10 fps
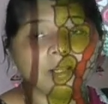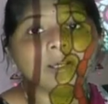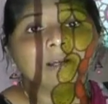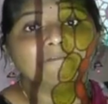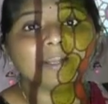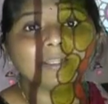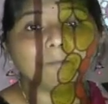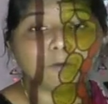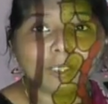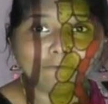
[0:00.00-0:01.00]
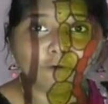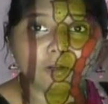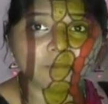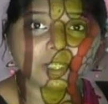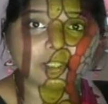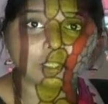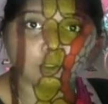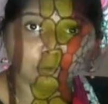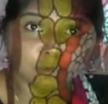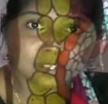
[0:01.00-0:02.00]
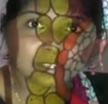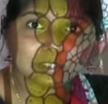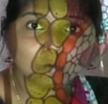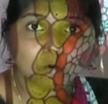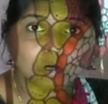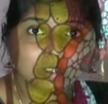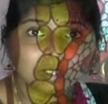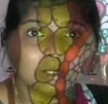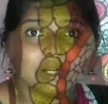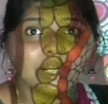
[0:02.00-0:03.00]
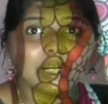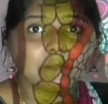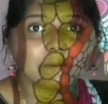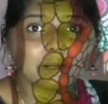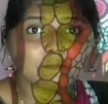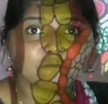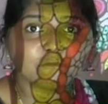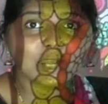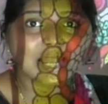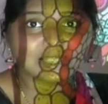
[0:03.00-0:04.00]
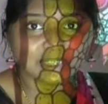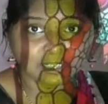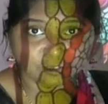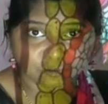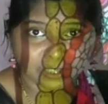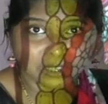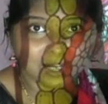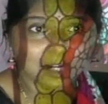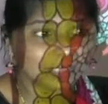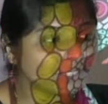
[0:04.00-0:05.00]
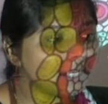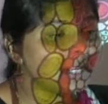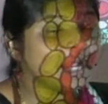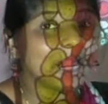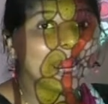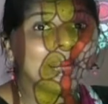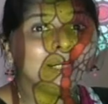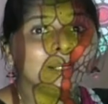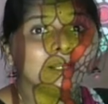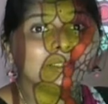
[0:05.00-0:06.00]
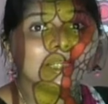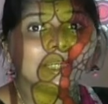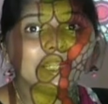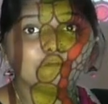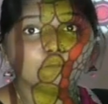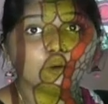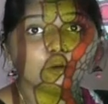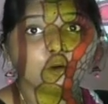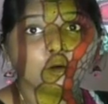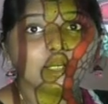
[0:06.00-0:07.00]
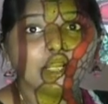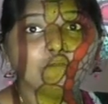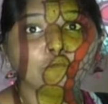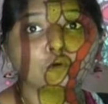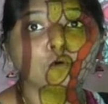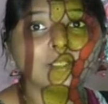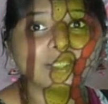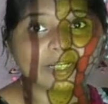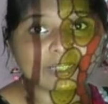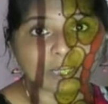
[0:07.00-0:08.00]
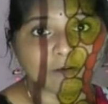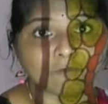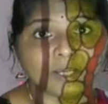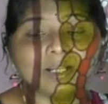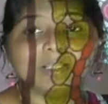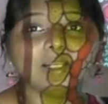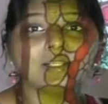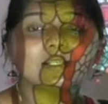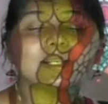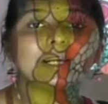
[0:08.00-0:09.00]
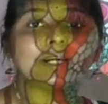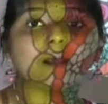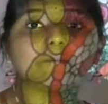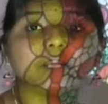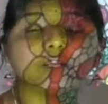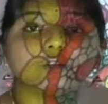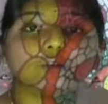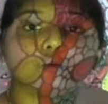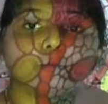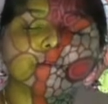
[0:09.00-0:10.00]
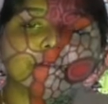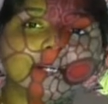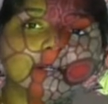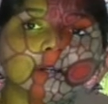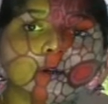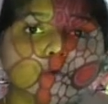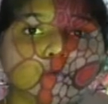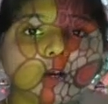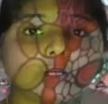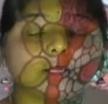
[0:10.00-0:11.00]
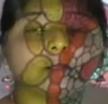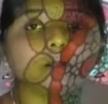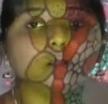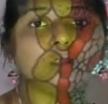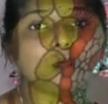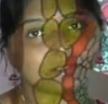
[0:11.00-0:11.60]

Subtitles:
When the bulliform cells loses the water it becomes flaccid, shrink agate and the leaf monocot leaf rolls itself. This is an adaptation to prevent water loss.